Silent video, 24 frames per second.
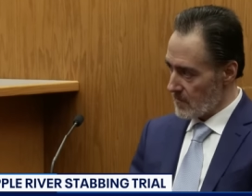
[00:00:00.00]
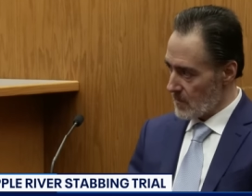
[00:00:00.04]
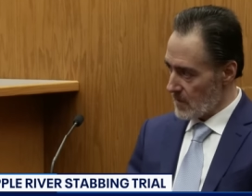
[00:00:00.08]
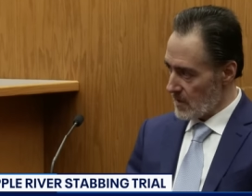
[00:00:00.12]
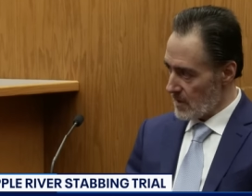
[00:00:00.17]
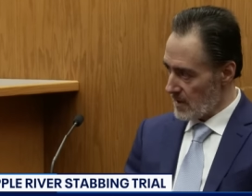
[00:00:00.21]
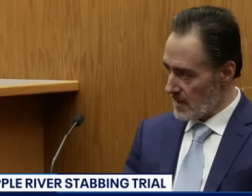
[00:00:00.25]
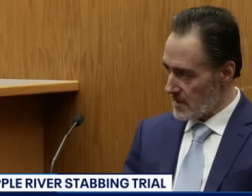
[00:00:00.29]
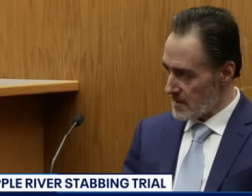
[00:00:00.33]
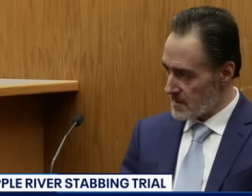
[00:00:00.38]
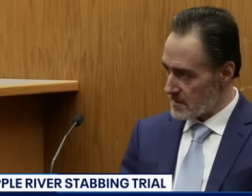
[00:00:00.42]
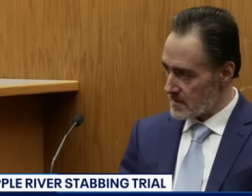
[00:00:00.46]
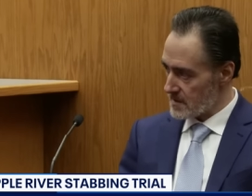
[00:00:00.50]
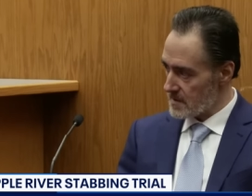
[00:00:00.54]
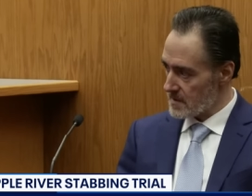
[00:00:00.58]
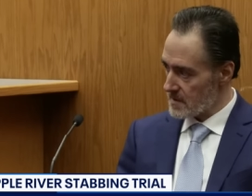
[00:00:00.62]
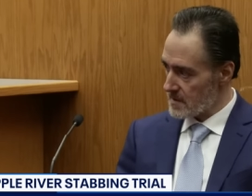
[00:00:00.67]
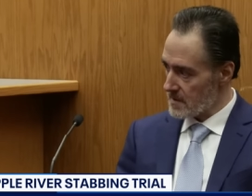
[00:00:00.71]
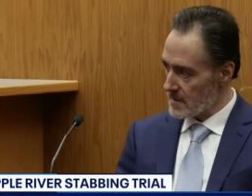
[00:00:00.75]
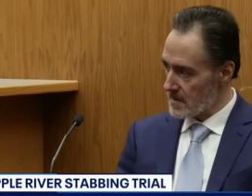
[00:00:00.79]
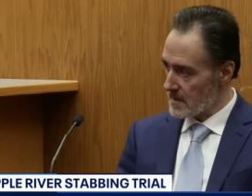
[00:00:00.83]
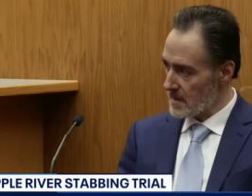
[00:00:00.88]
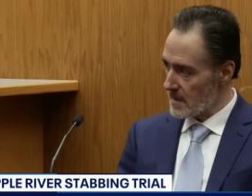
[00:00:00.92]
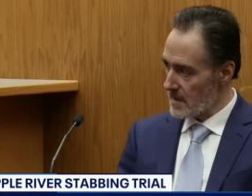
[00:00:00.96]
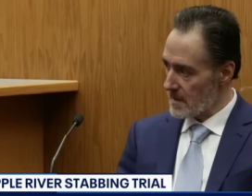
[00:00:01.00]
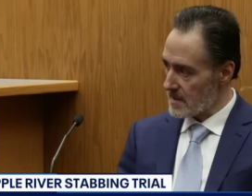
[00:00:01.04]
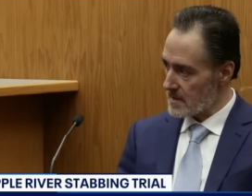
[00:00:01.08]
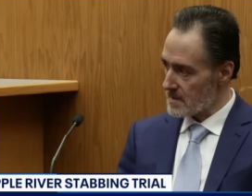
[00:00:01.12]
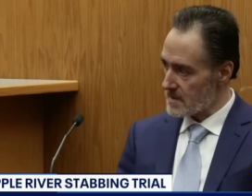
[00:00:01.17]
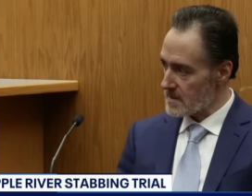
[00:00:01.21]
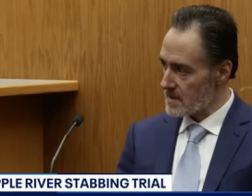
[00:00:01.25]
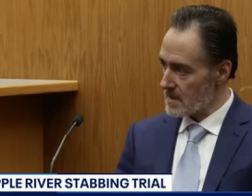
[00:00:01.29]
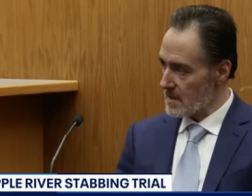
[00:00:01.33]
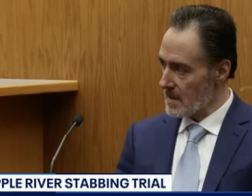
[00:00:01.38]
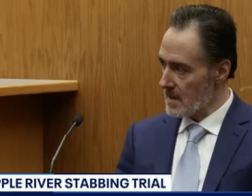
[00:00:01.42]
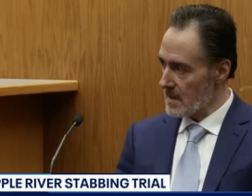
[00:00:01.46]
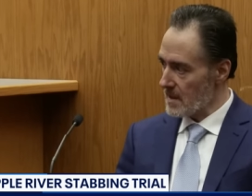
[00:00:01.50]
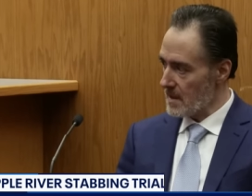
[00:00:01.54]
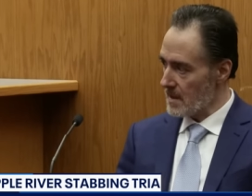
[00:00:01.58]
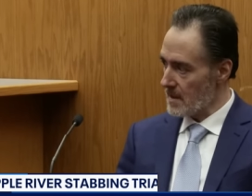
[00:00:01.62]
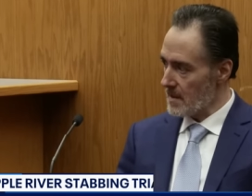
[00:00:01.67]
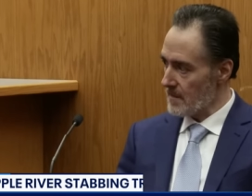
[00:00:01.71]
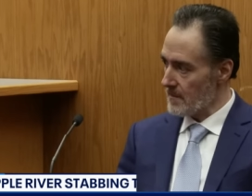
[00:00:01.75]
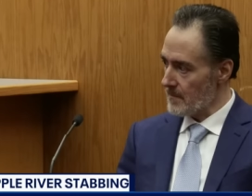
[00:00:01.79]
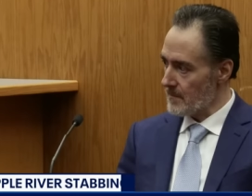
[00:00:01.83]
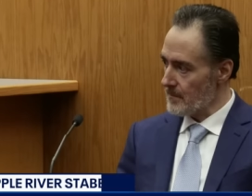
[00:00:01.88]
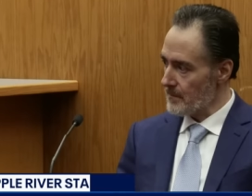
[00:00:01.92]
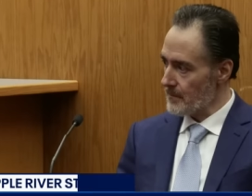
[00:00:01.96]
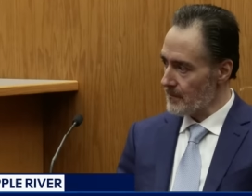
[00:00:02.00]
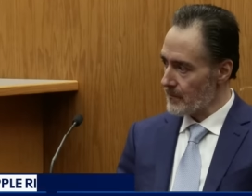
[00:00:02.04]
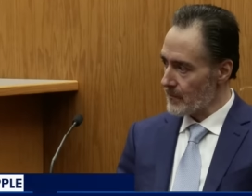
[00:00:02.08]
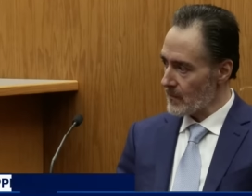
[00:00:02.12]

Yes, yes. Um,